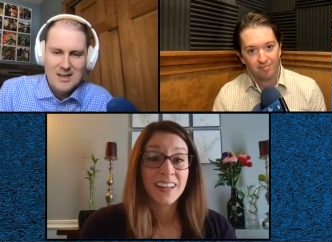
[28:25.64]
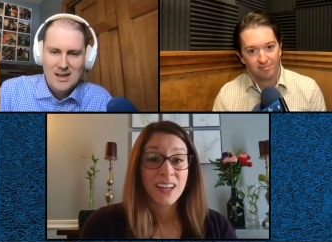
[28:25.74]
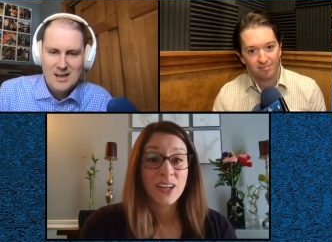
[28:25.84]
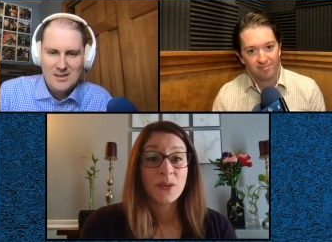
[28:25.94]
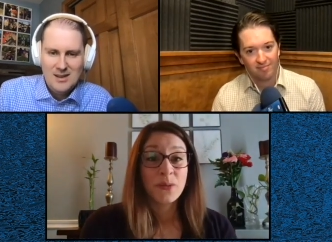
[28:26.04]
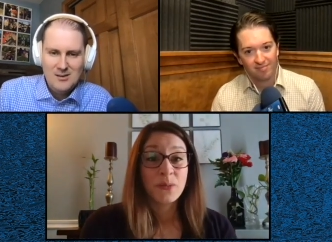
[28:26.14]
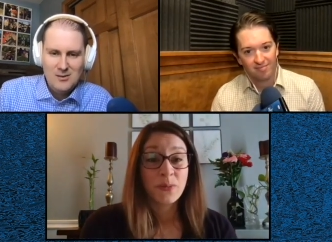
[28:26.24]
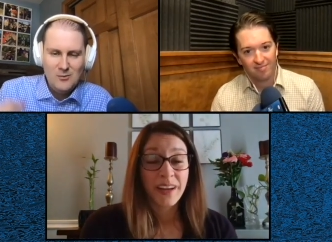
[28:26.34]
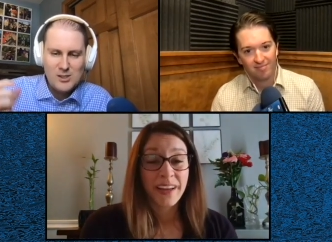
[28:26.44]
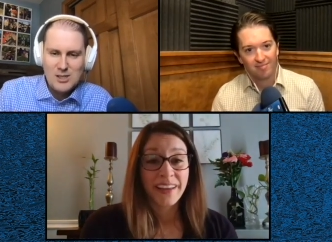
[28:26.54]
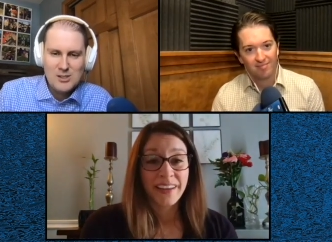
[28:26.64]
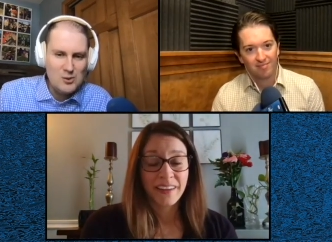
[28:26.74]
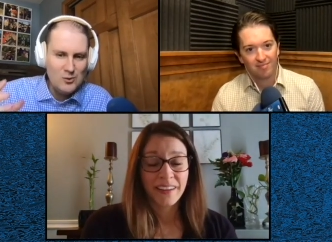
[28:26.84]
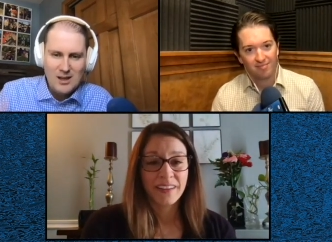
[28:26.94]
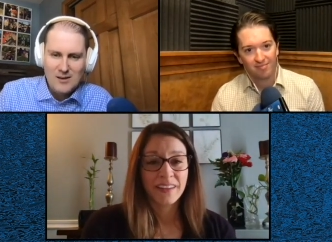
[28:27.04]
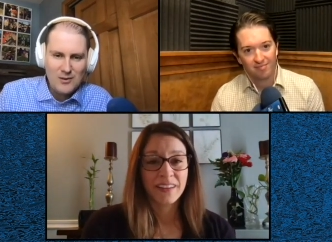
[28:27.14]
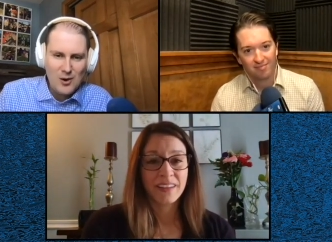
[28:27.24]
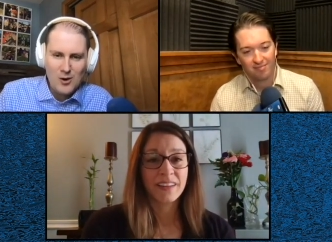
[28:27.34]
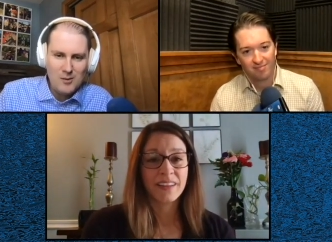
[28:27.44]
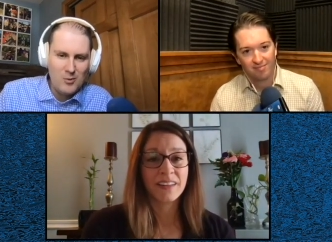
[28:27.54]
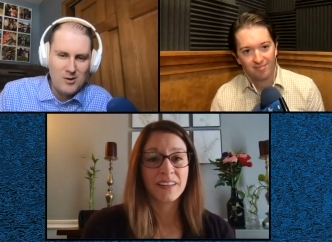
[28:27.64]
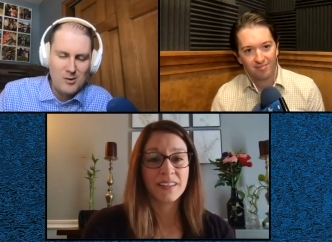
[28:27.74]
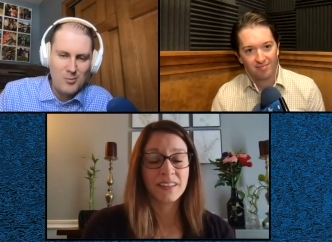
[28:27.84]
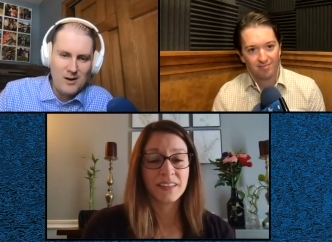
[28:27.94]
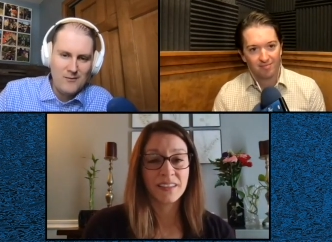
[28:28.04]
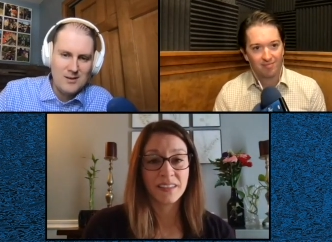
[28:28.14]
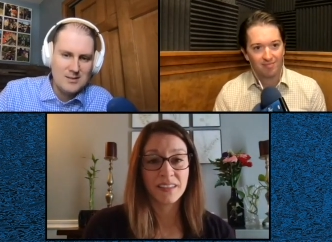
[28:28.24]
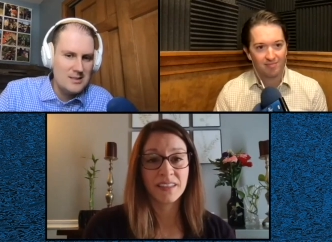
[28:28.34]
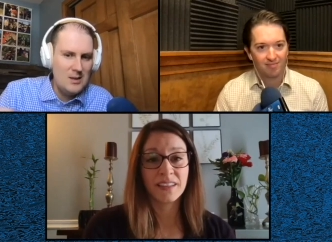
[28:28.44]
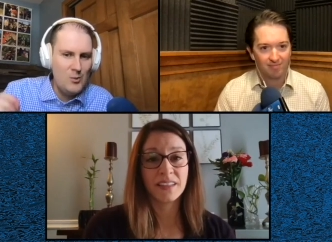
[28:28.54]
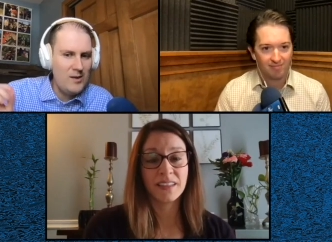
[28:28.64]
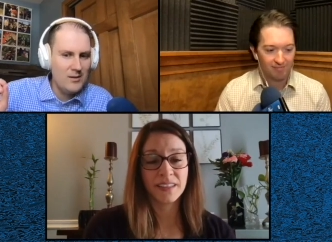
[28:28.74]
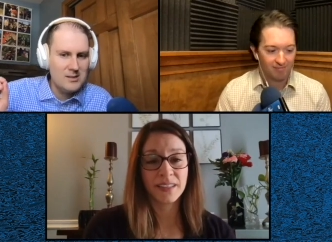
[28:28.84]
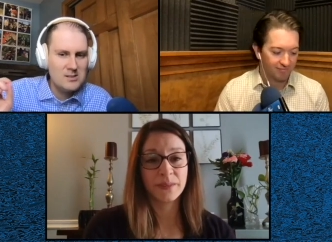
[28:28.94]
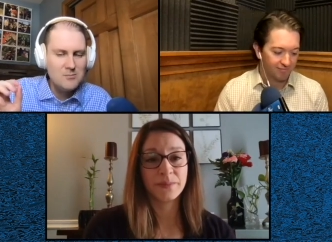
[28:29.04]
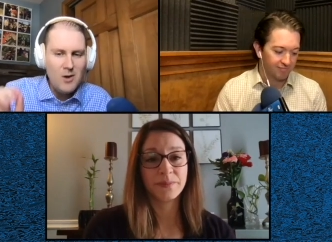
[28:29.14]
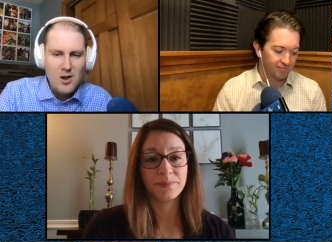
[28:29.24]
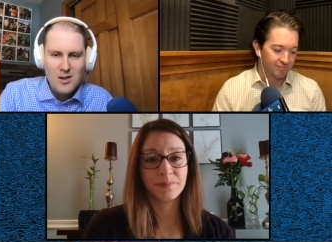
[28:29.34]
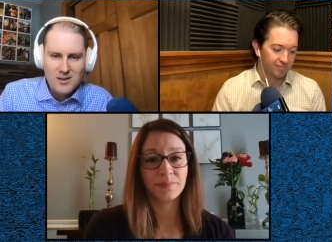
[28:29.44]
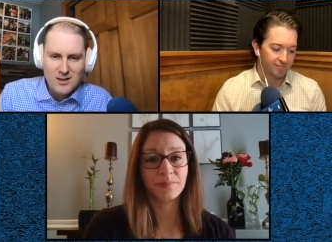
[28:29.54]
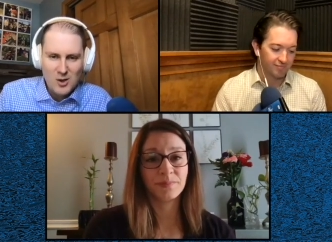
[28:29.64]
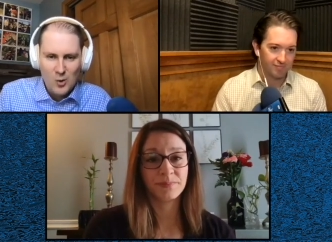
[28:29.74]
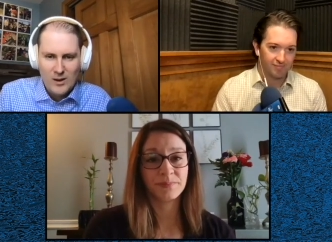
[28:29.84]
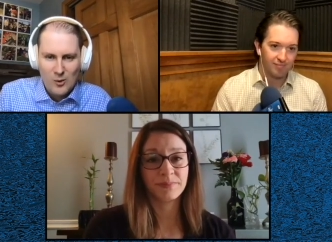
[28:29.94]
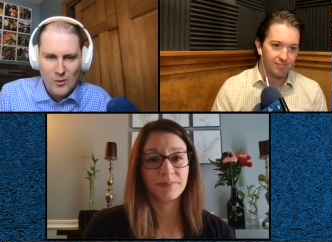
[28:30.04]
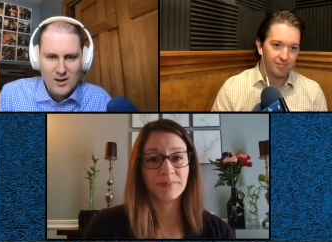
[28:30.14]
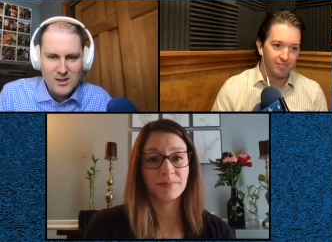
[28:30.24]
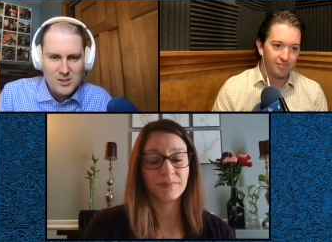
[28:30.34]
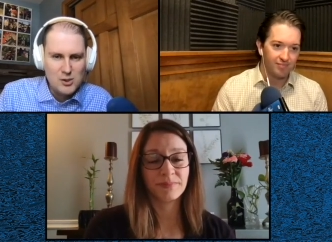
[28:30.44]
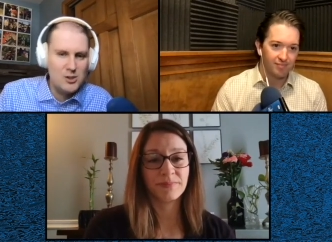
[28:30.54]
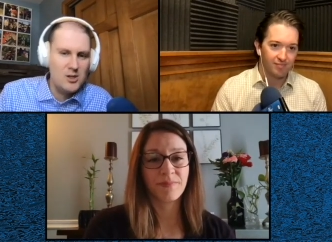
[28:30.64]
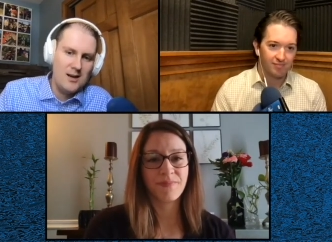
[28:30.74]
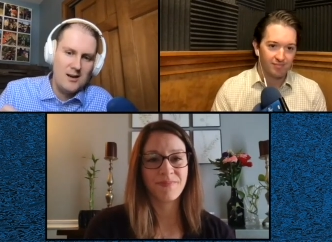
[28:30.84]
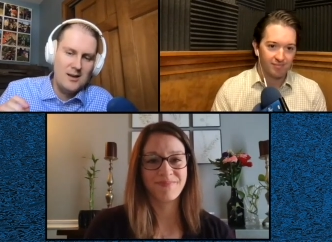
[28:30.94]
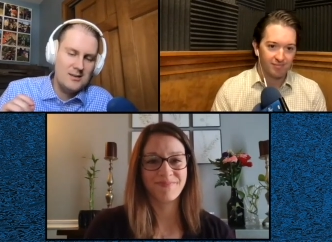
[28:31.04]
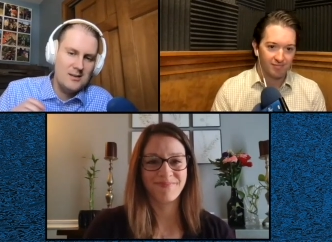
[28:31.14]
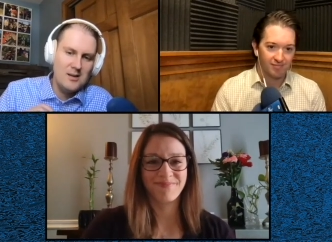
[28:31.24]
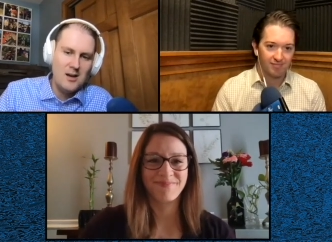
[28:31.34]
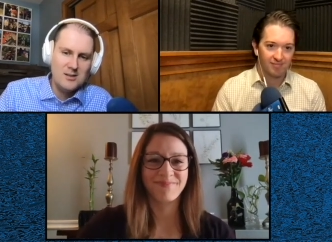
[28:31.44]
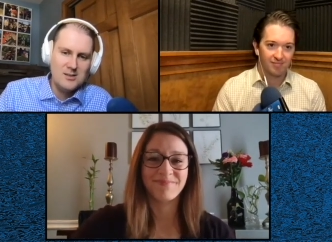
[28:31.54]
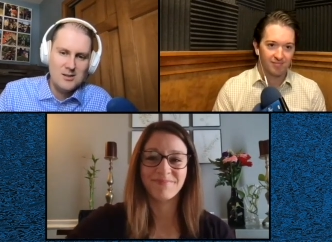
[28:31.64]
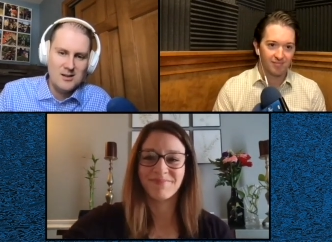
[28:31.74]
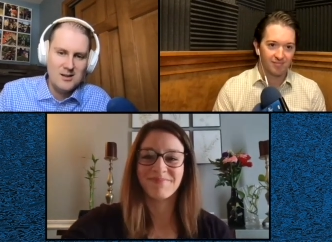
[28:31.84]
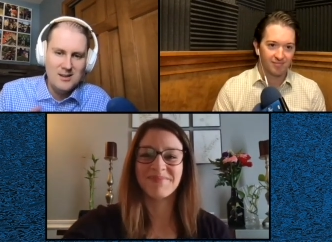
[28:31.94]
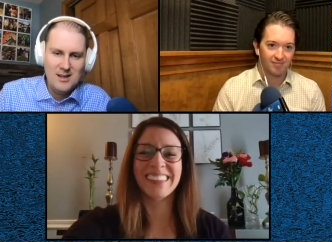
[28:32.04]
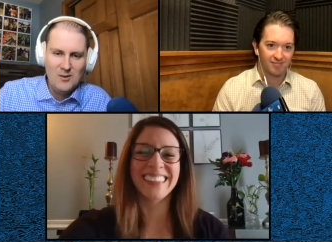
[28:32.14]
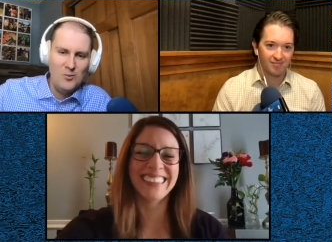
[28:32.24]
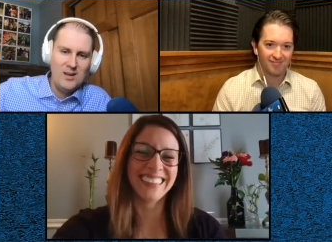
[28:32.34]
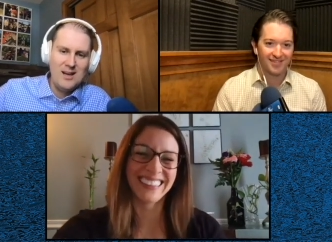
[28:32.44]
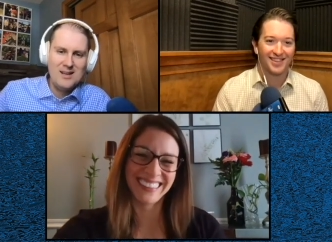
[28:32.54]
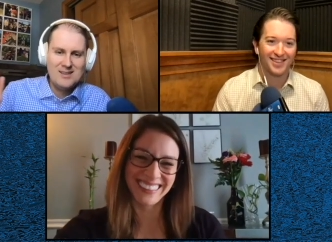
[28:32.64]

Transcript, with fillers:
Speaker 1: and then which because you love going to breakfast and then we have a small little quick wellness check at the doctor and then we got